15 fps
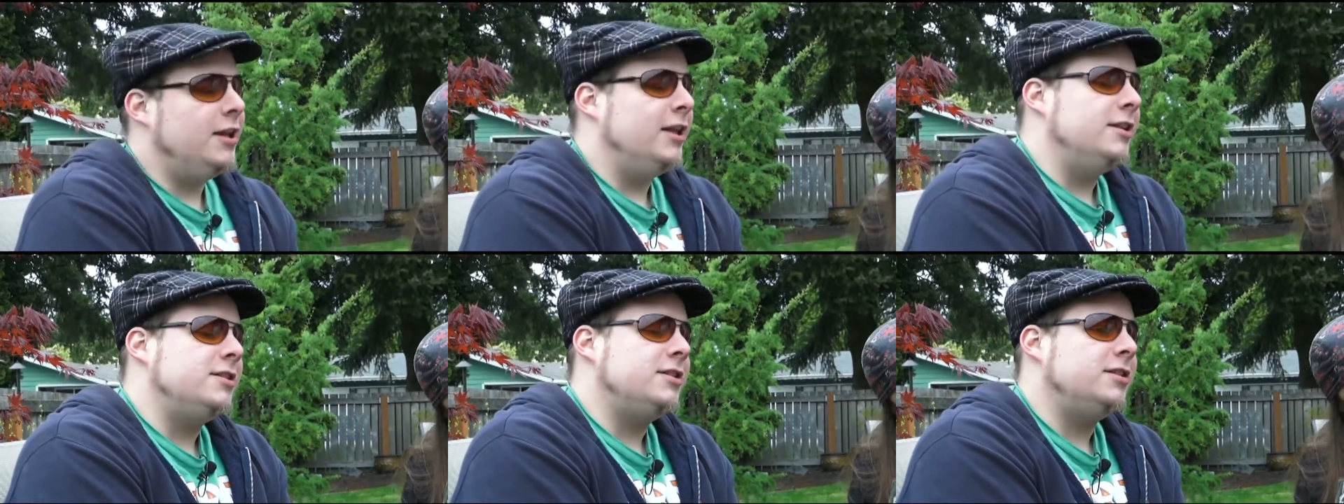and
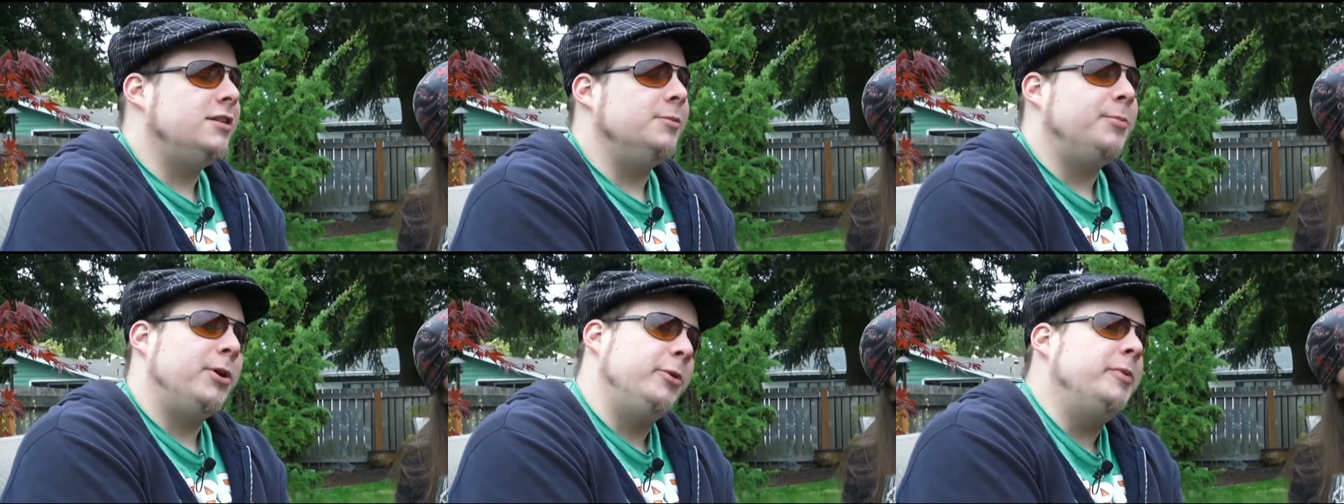hence
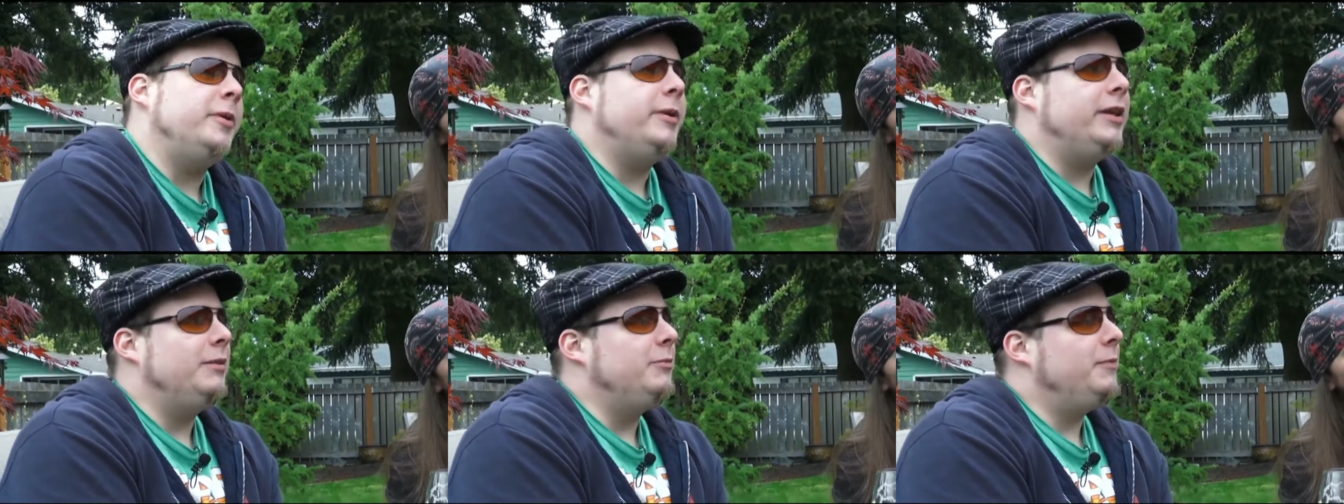the
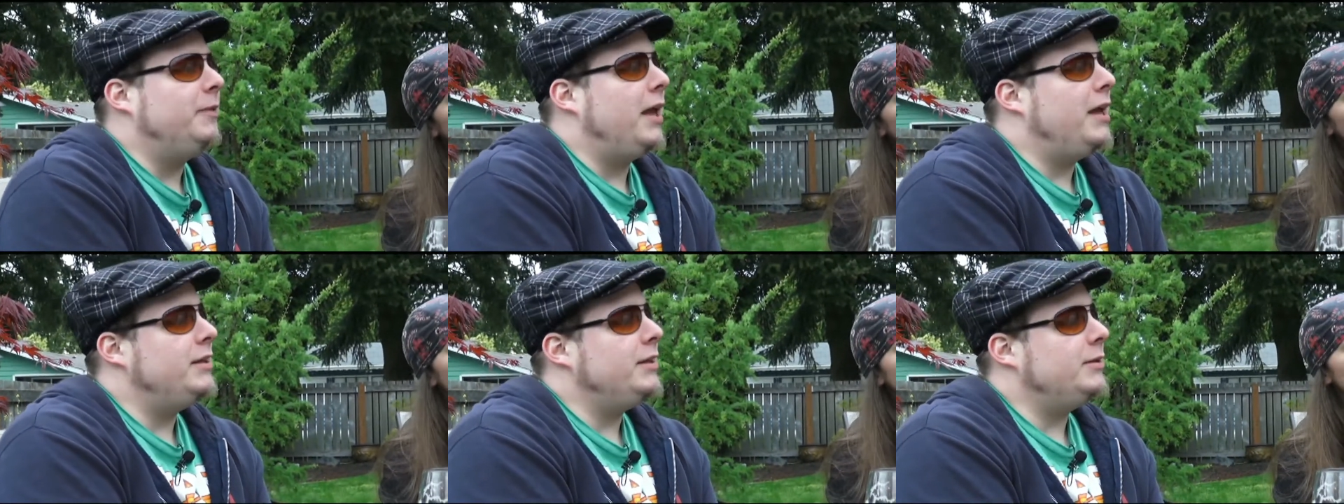bourbon
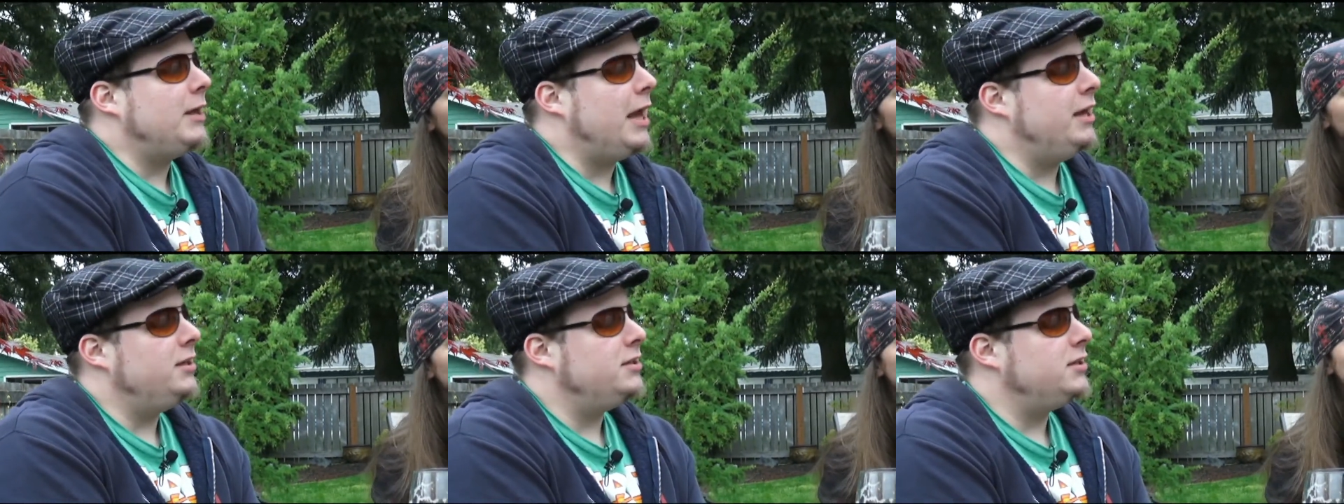
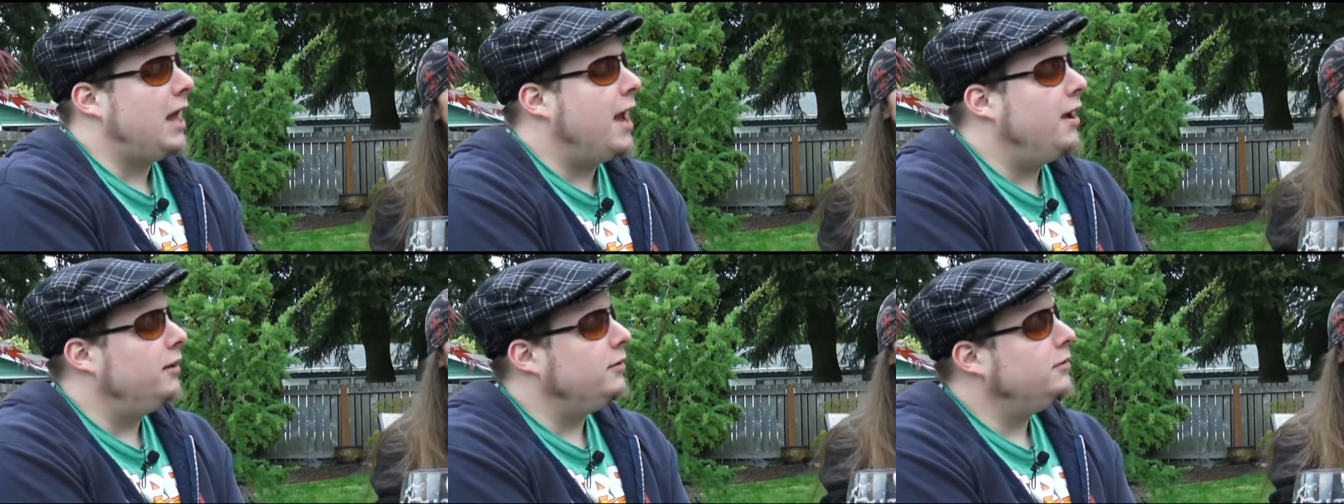aged
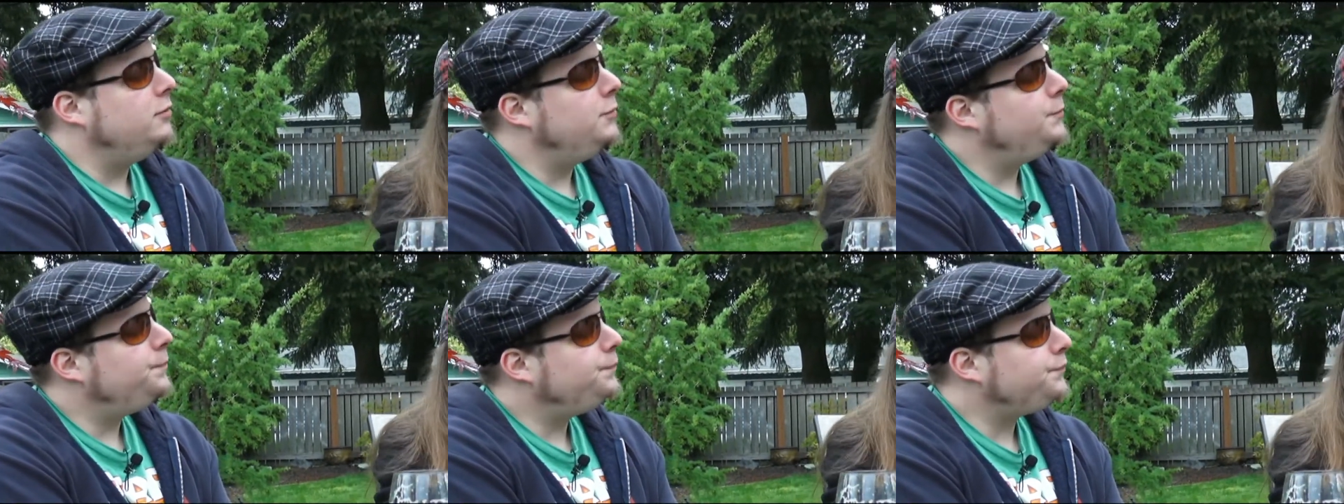ale.
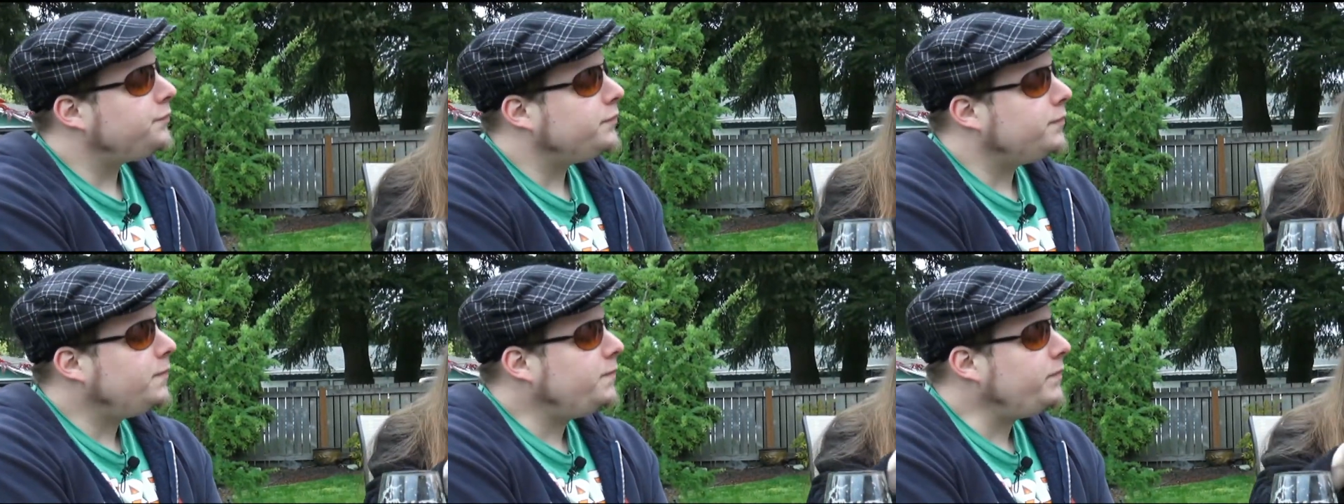
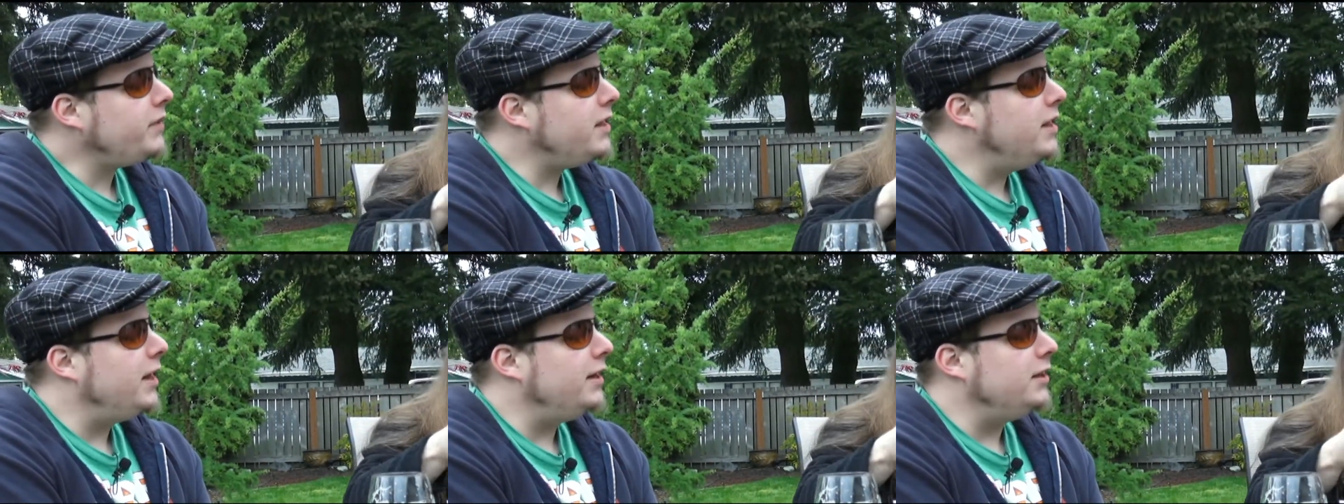
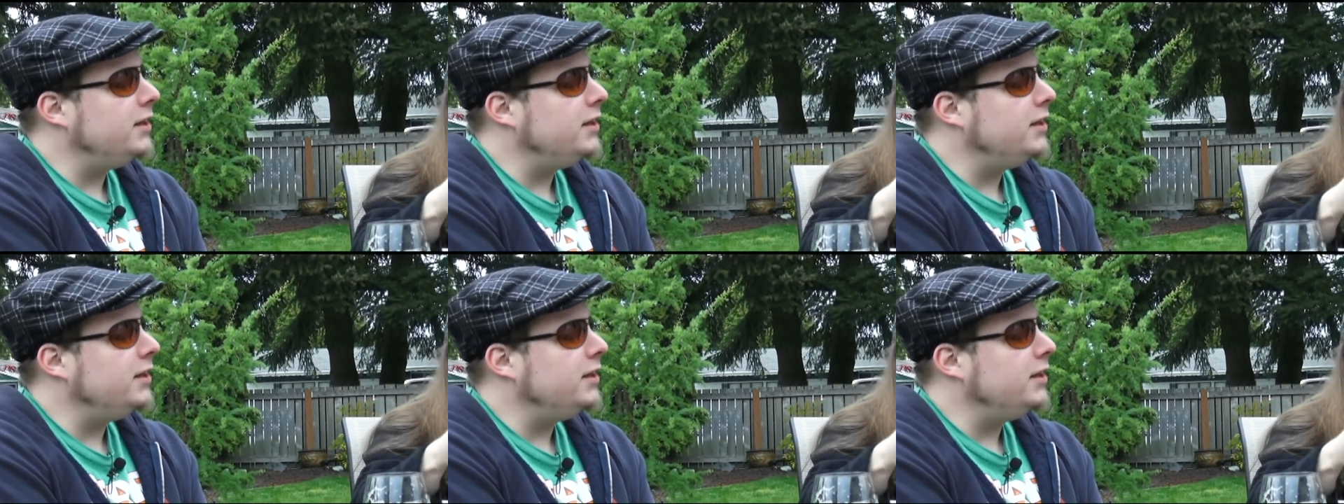And